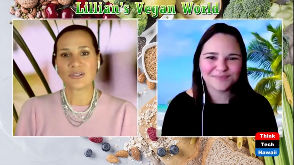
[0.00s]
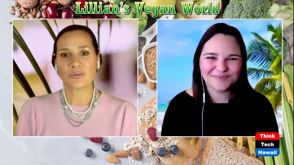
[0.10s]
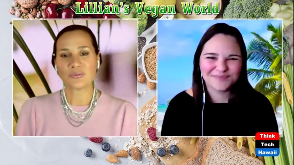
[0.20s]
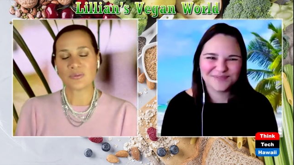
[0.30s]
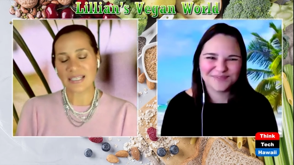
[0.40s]
Speaker 1: you
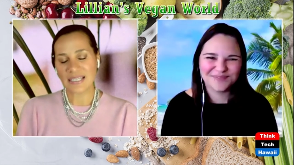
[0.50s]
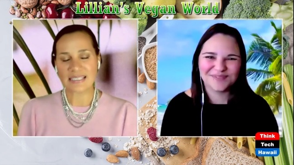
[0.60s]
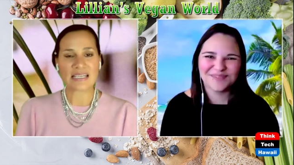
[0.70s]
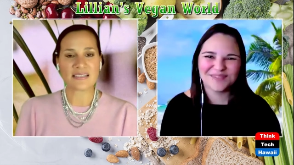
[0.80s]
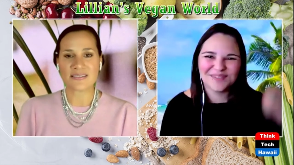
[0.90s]
know, when he
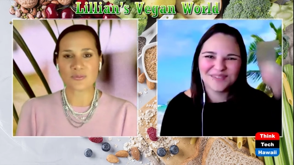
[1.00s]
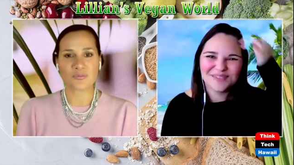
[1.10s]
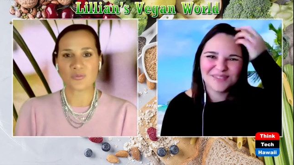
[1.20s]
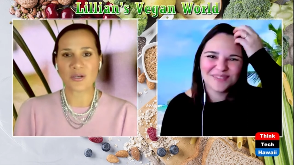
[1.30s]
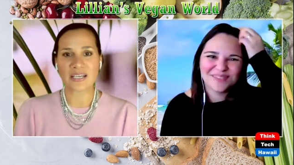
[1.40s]
needs
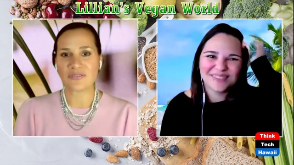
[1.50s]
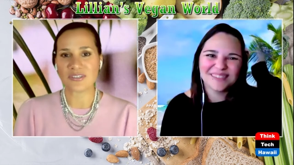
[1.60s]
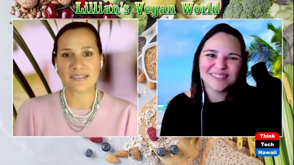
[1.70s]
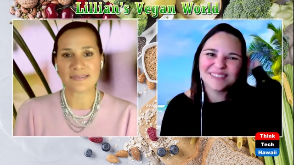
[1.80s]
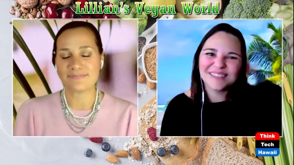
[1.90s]

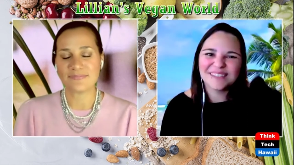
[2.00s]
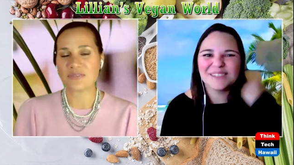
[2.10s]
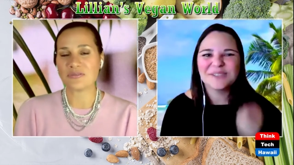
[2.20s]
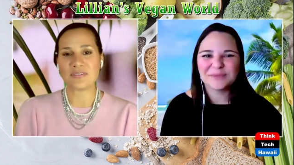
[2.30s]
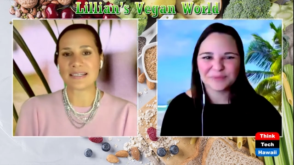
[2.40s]
whatever
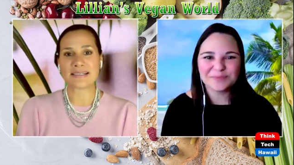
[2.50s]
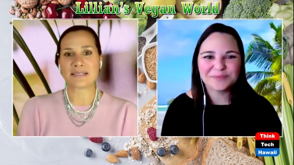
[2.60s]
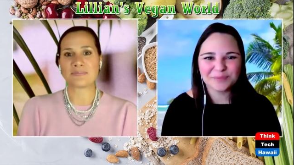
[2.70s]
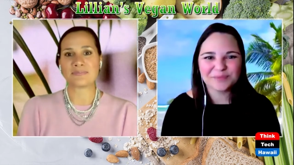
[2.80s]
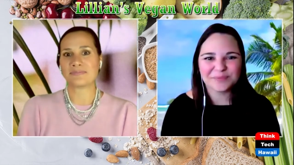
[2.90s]
the
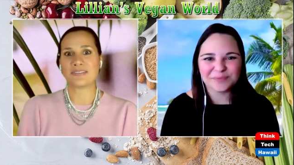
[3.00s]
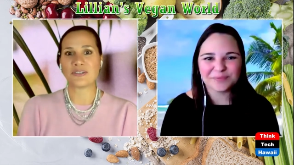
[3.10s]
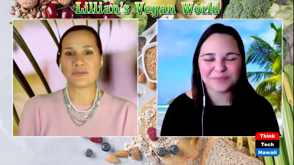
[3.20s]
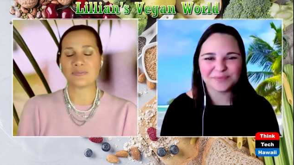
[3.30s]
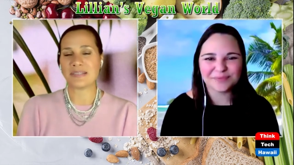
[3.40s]
fix, you
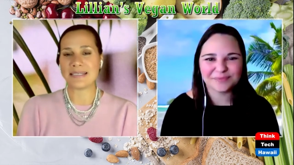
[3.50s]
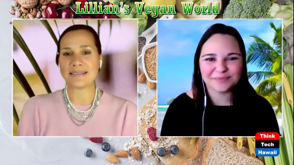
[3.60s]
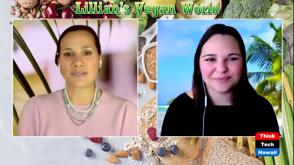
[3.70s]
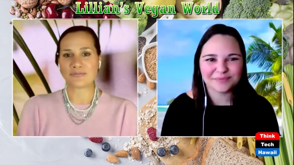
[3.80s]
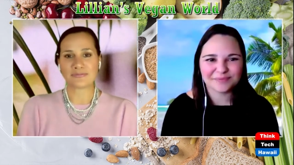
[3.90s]
know,
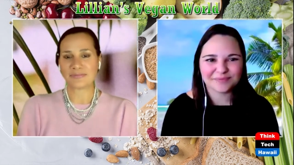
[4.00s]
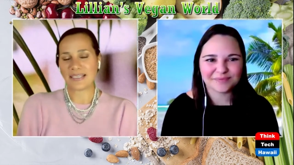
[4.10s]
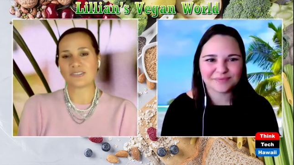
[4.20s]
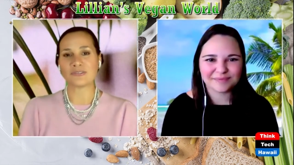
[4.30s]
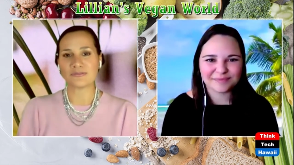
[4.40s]
is
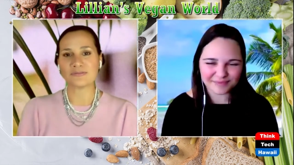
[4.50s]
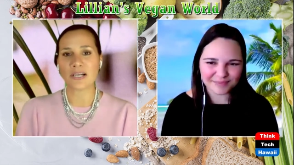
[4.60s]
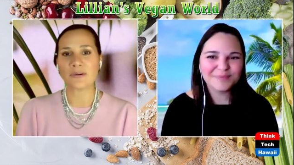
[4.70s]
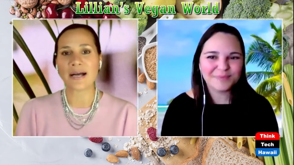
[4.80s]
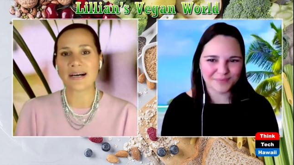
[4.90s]
he'll
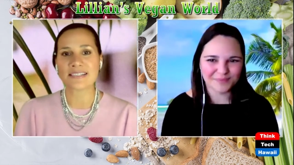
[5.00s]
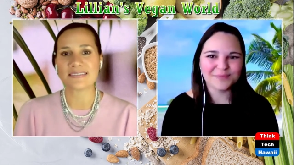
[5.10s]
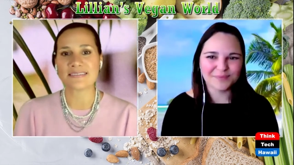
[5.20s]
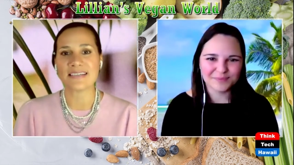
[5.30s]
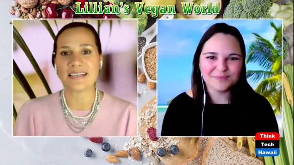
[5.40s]
go out
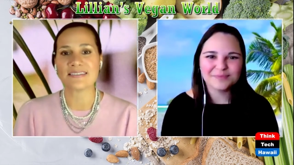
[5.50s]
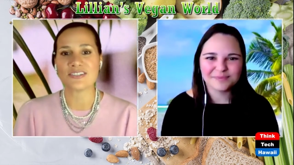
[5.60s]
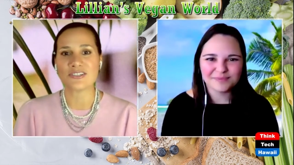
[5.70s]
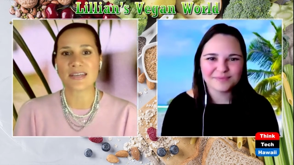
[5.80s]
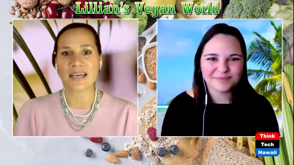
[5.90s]
and, and
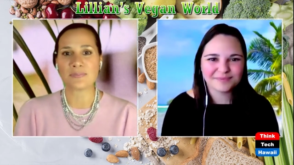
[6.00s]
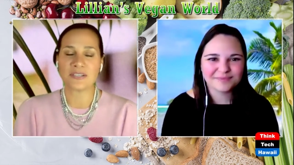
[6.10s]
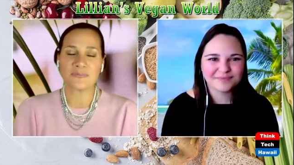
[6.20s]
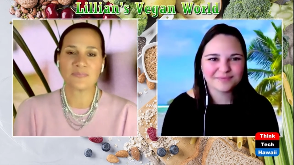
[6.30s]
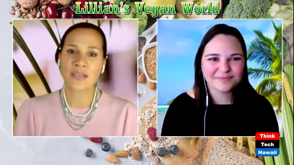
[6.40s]
do that.
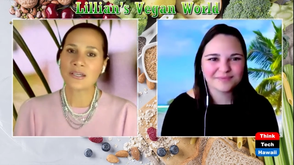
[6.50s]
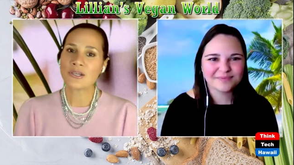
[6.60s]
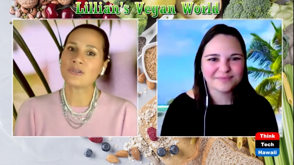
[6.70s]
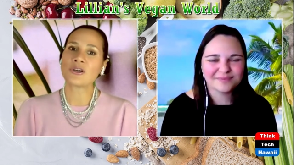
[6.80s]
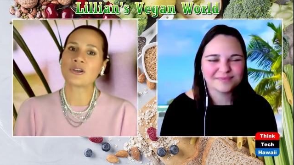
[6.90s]
But
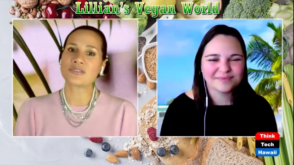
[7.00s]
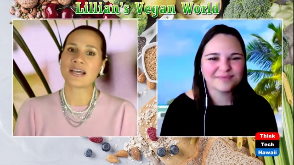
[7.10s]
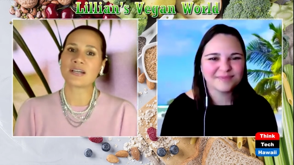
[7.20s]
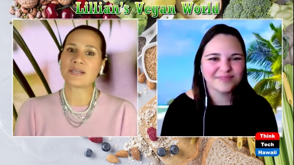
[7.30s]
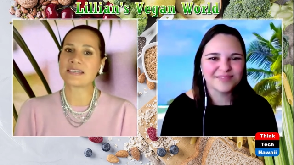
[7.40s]
who knows?
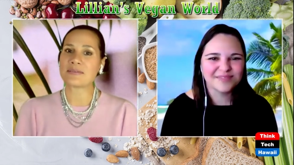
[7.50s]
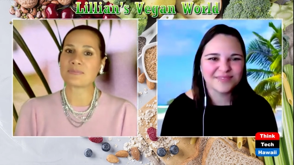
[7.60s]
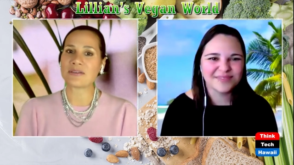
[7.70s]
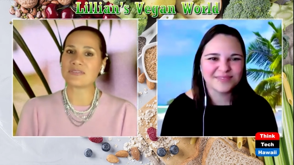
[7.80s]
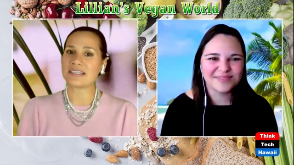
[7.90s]
I always keep
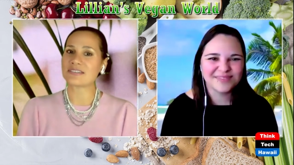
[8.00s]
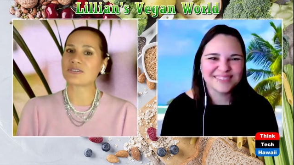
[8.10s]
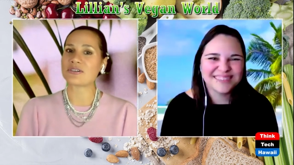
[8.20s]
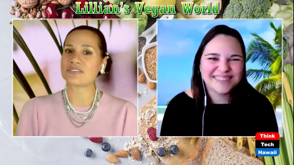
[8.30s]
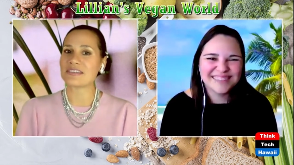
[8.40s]
my fingers
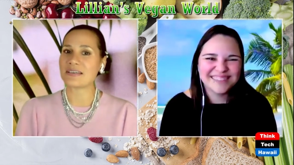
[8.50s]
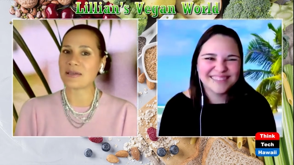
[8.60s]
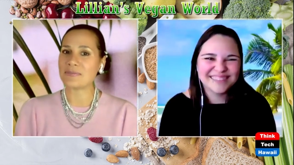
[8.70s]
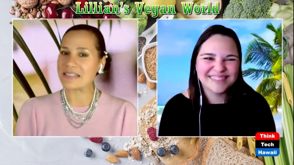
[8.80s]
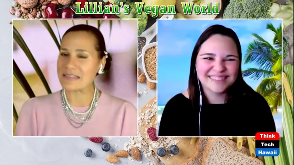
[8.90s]
crossed that
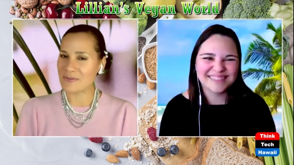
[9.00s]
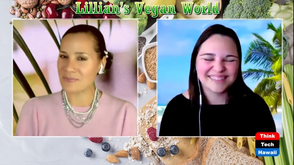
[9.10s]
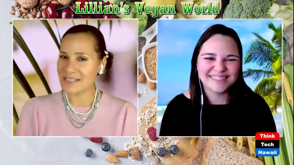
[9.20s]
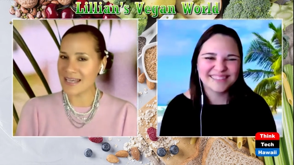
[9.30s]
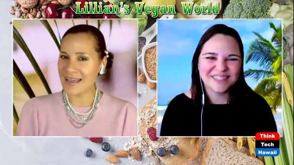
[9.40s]
maybe
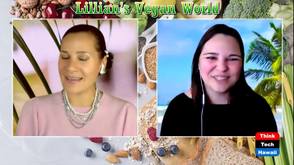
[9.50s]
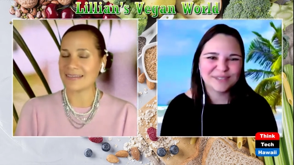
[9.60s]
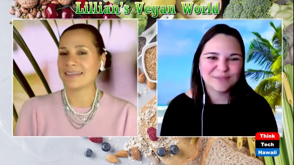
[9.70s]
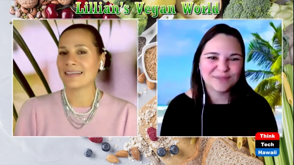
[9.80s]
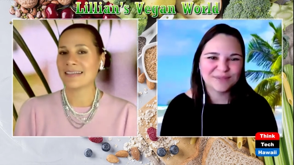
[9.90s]

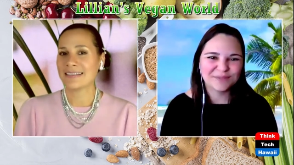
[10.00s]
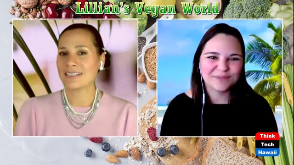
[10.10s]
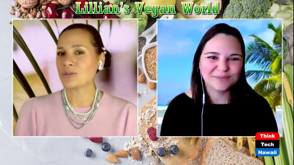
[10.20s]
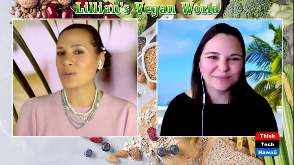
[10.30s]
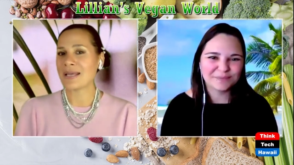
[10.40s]
someday
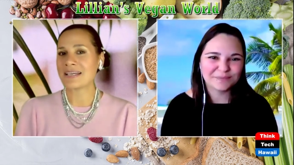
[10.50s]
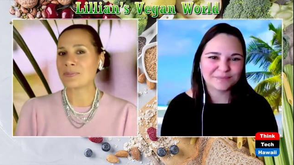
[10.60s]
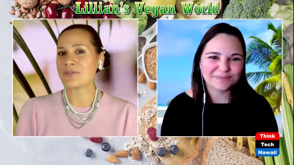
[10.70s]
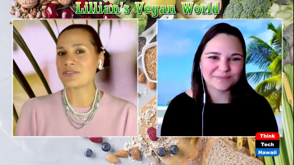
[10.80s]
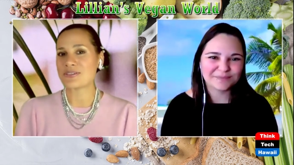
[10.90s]
he'll wake
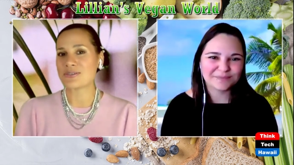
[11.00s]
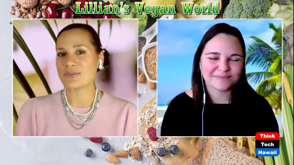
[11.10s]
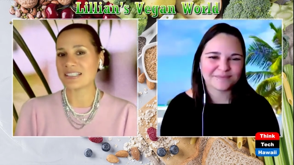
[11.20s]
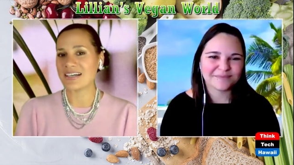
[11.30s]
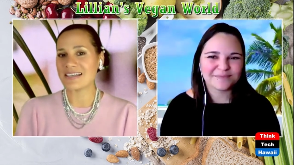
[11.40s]
up and just
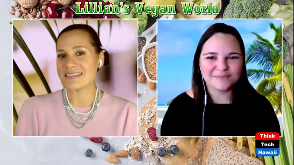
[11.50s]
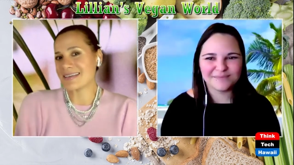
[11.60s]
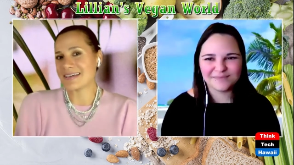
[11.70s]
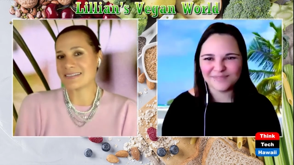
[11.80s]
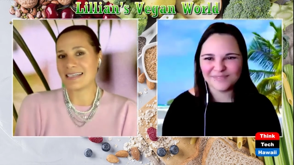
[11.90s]
realize
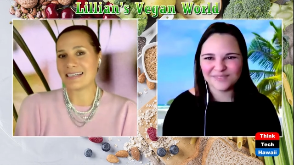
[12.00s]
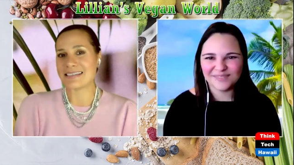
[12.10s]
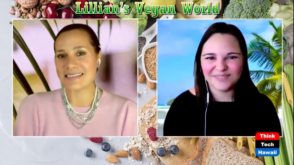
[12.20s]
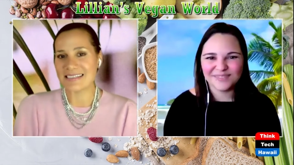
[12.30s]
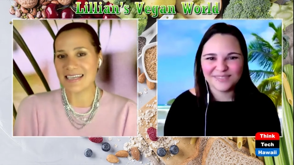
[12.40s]
that he
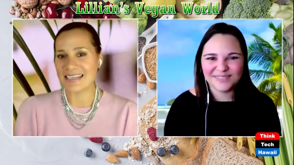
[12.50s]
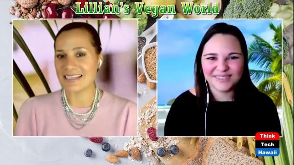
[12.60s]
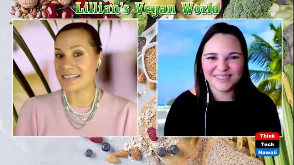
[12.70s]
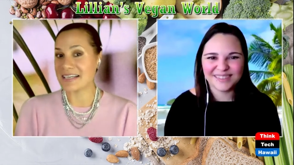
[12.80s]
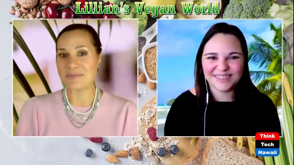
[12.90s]
doesn't
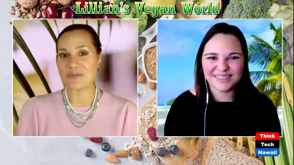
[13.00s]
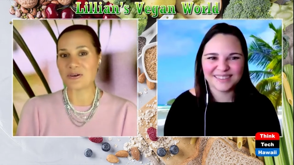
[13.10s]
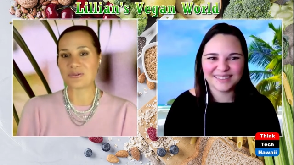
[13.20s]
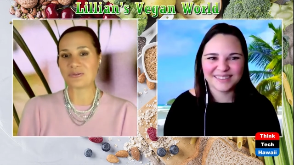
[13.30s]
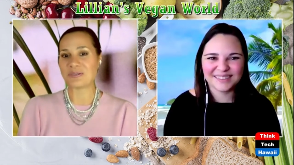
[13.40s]
need it
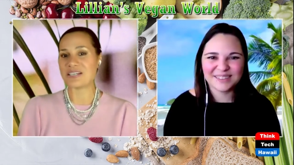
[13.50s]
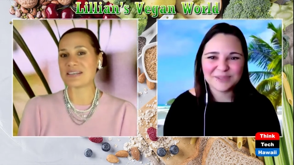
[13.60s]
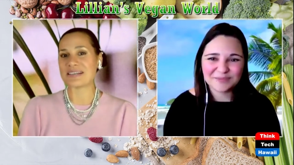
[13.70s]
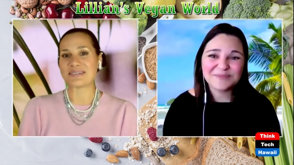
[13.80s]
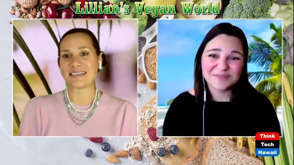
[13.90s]
anymore. We
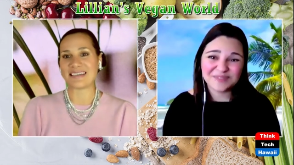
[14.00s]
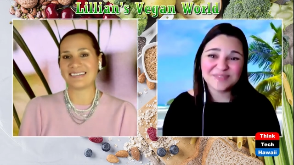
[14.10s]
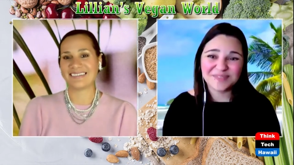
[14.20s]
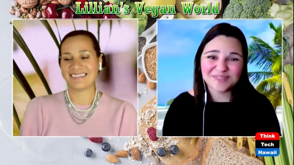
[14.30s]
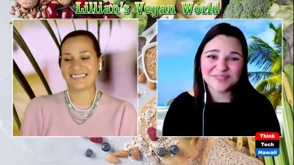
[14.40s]
shall see.